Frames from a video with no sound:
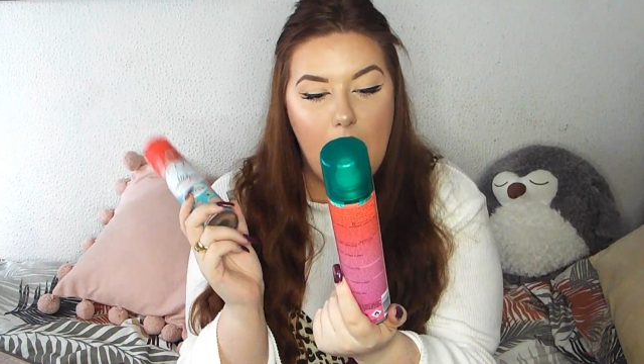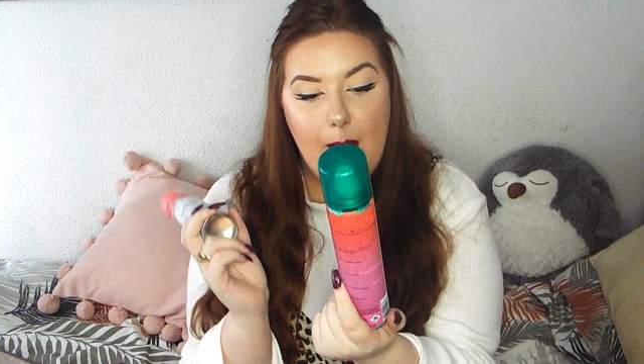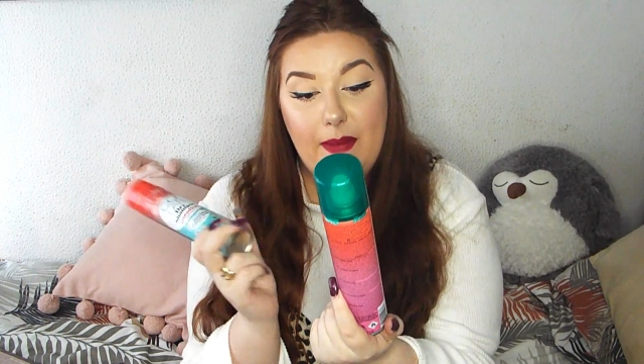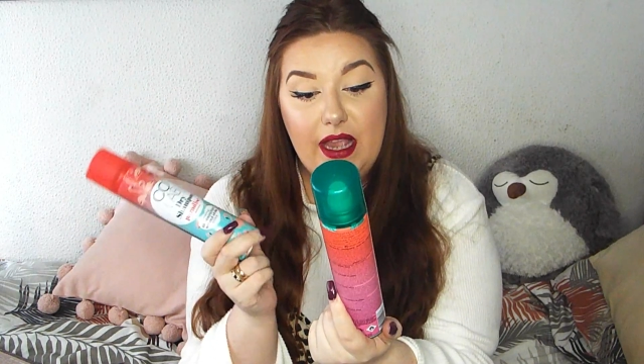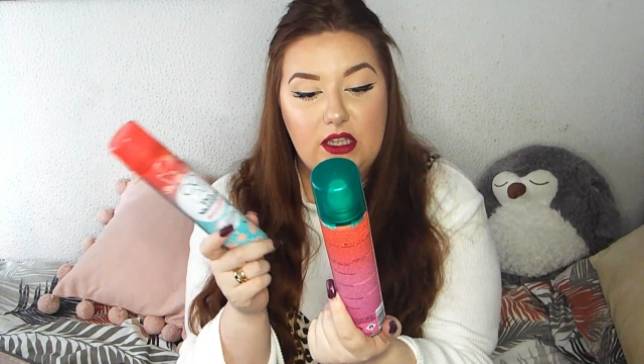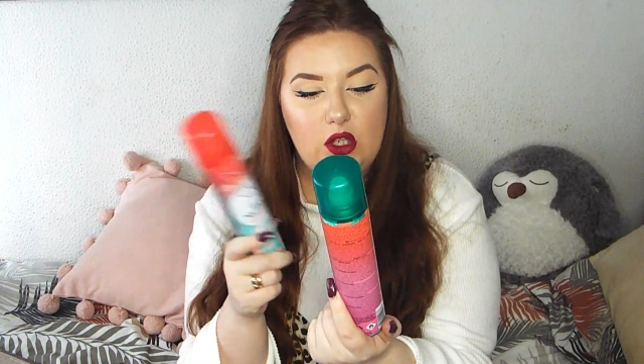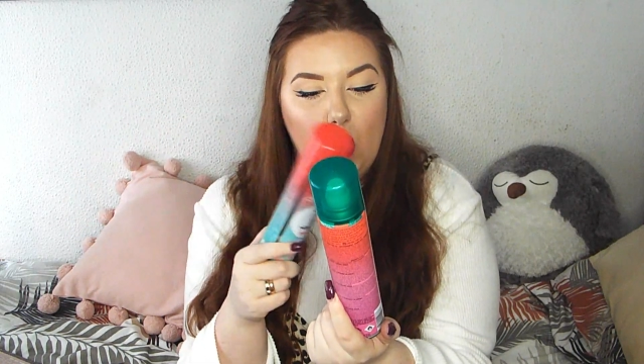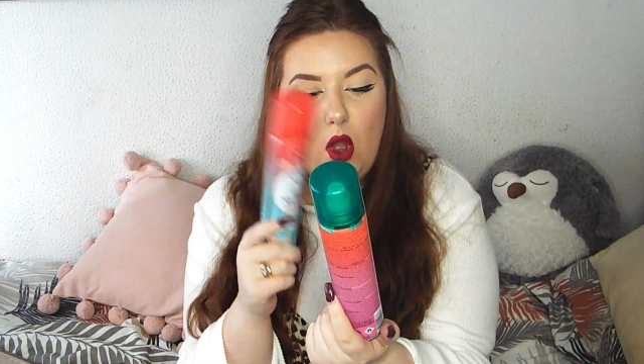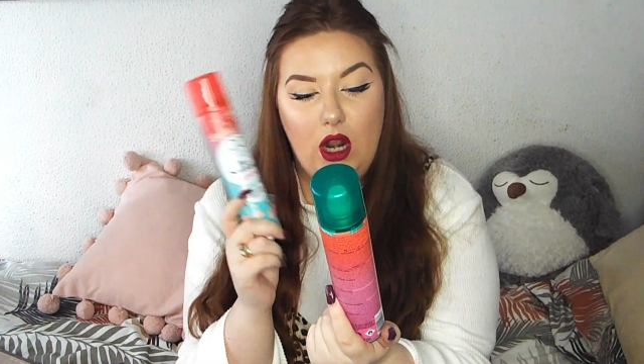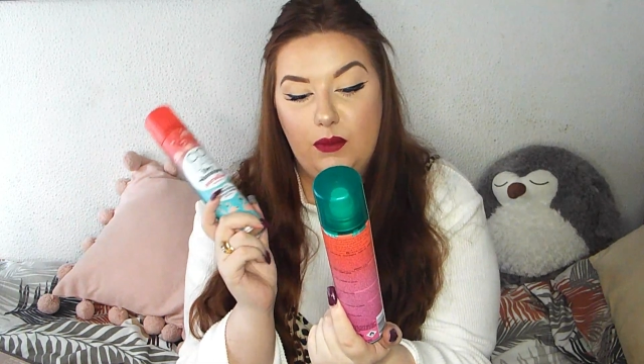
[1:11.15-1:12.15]
amazing
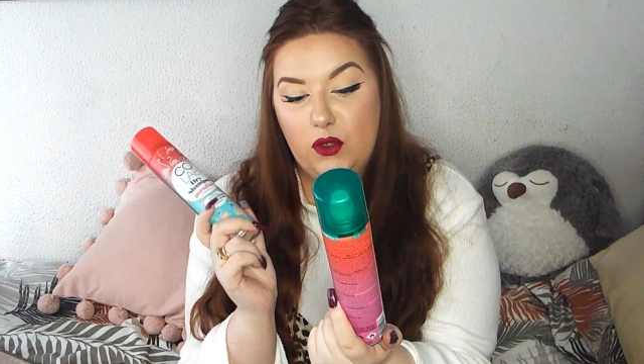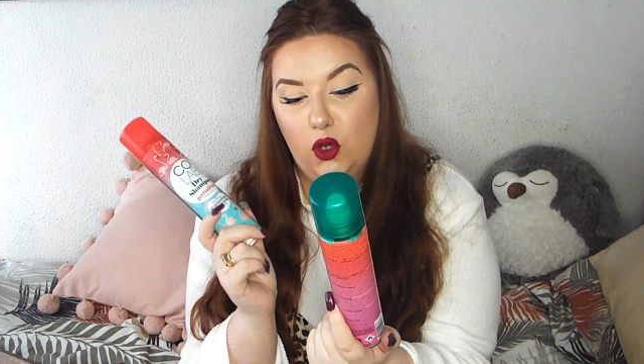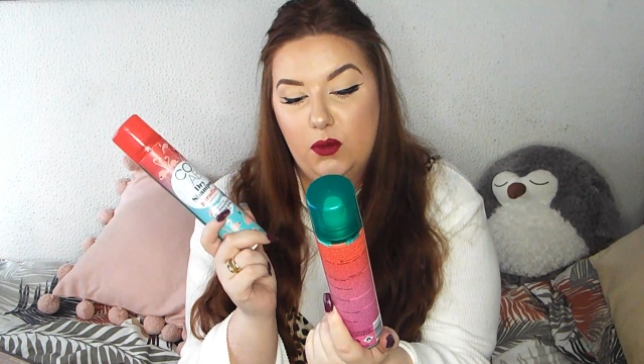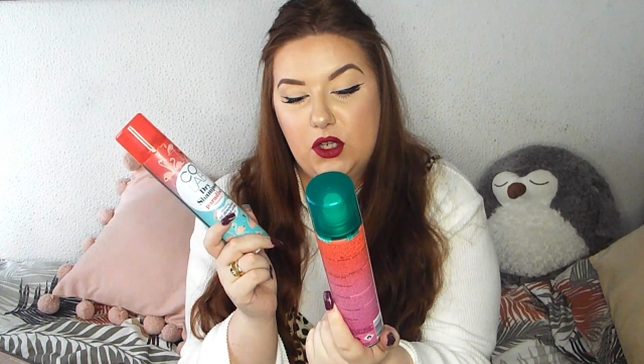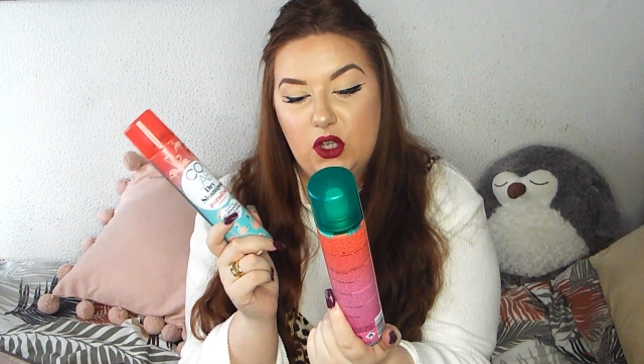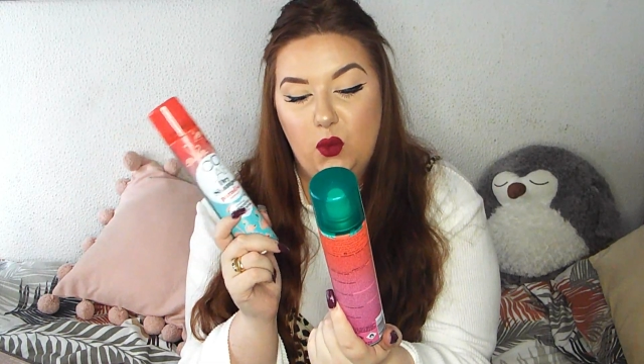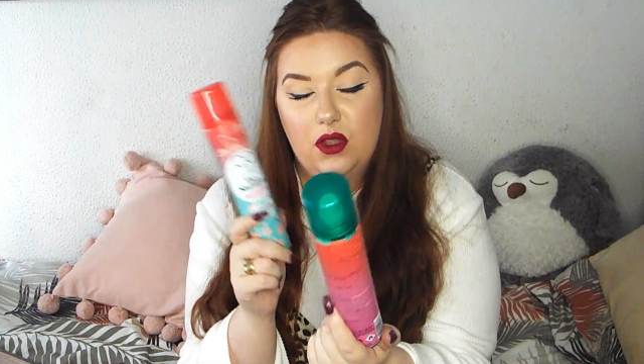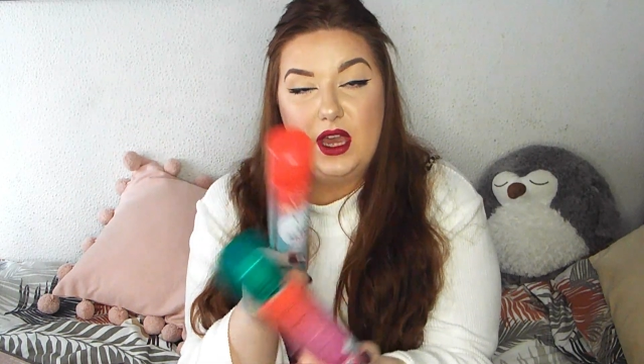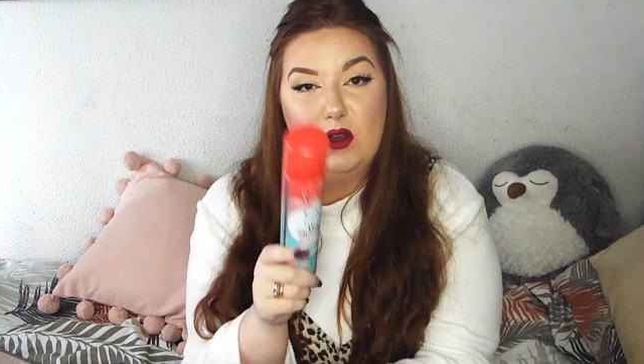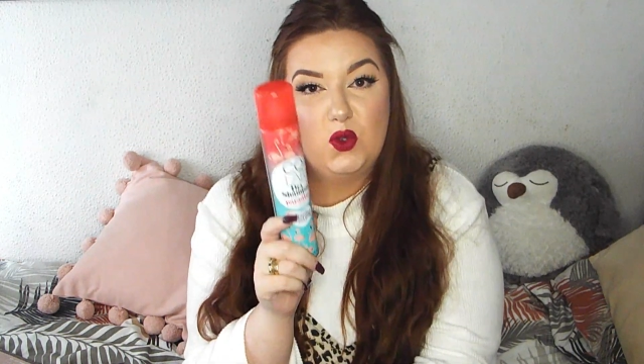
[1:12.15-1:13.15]
oil absorption
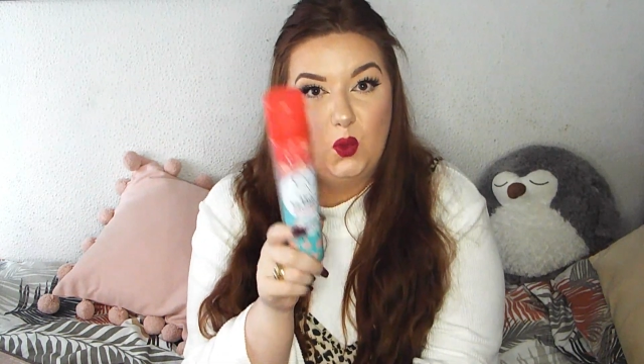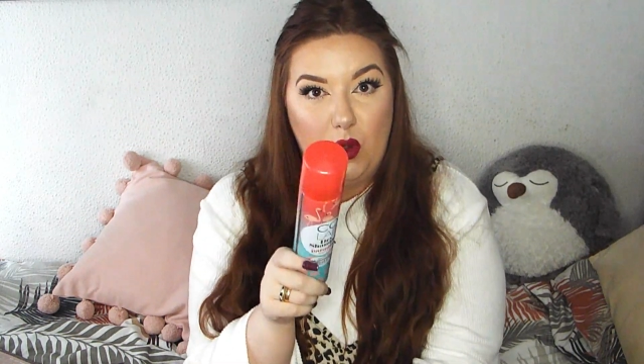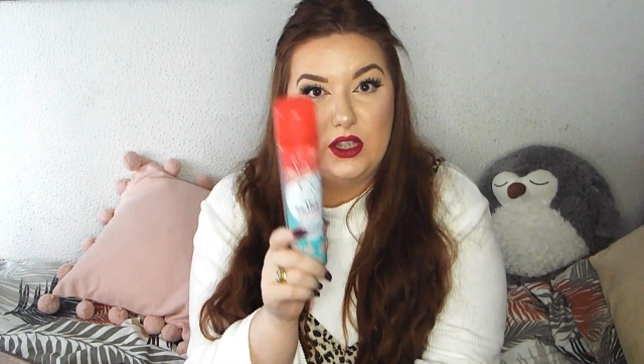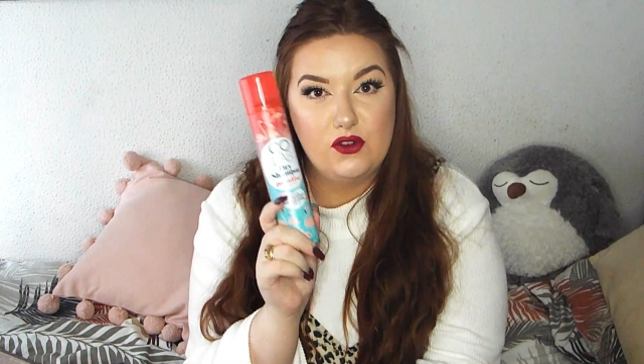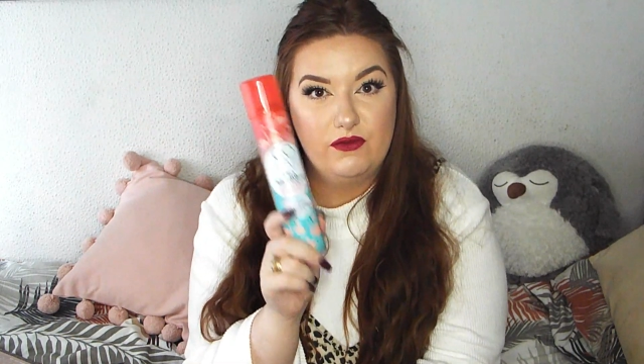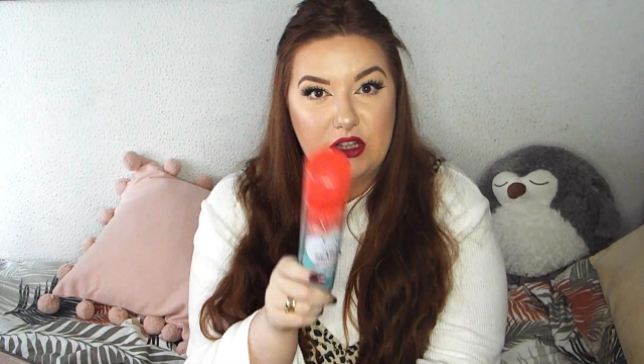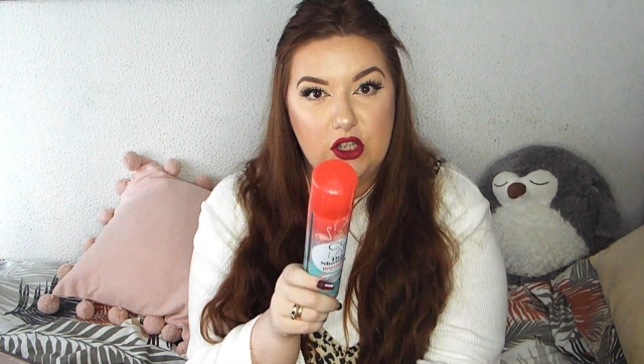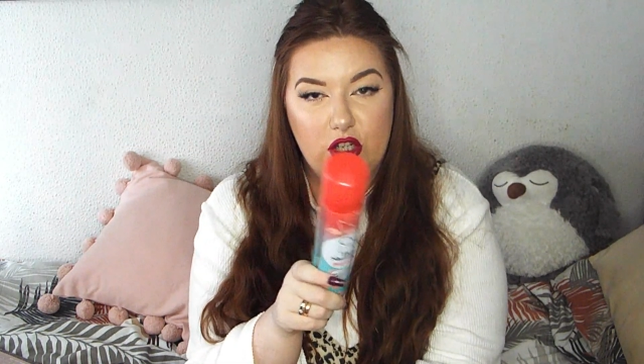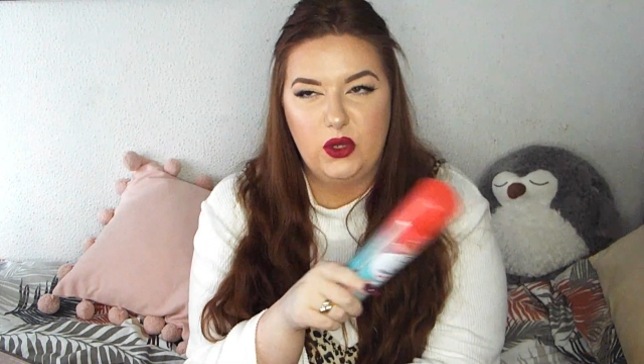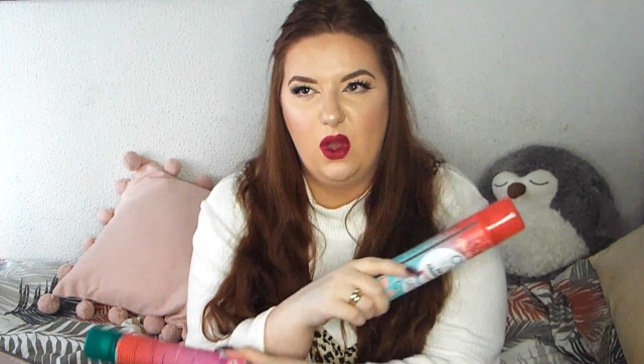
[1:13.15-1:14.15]
without white
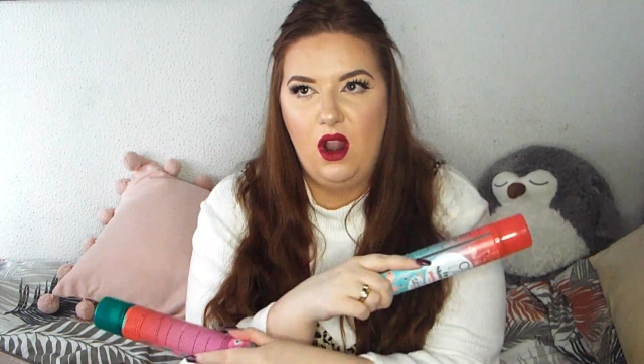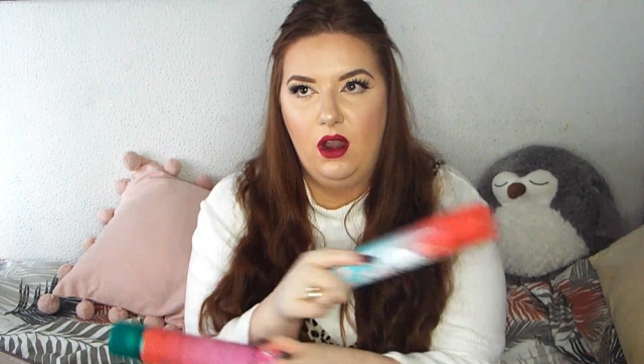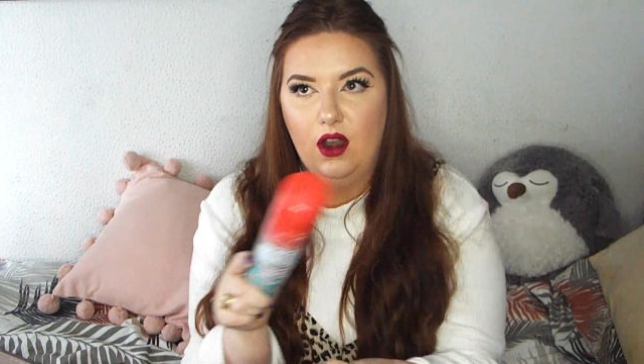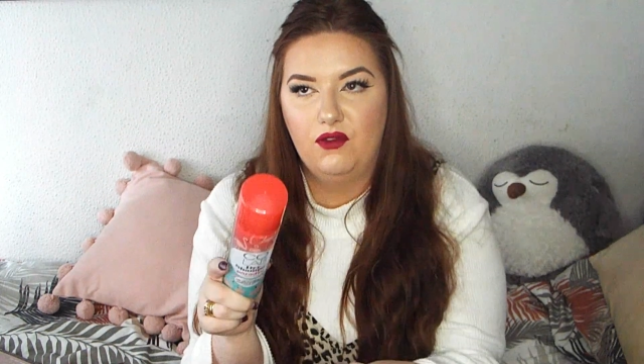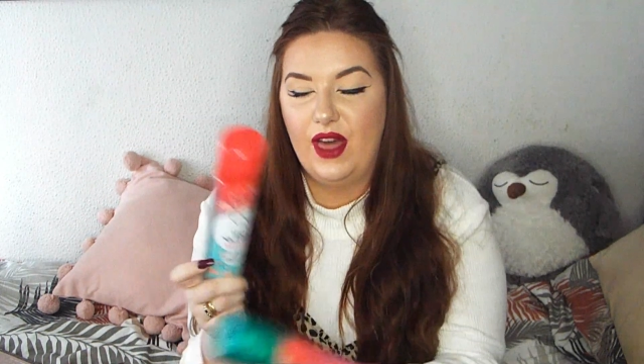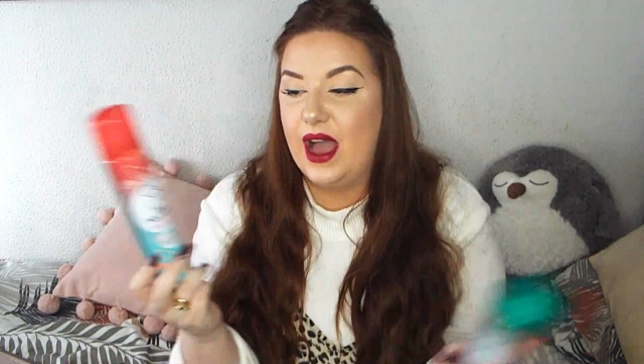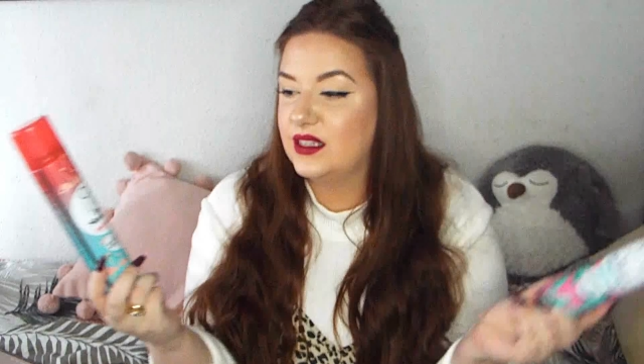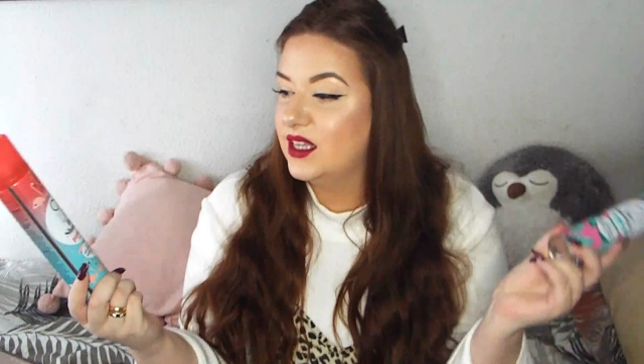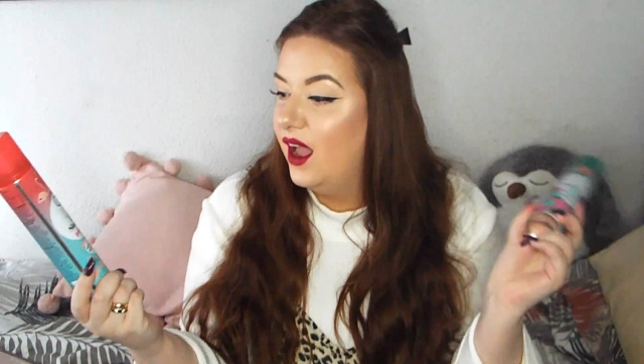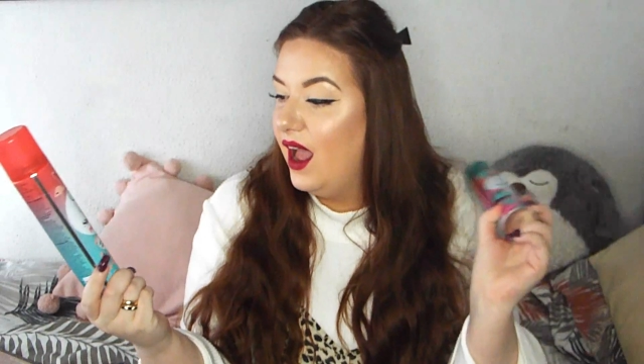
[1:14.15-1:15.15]
residue, love that.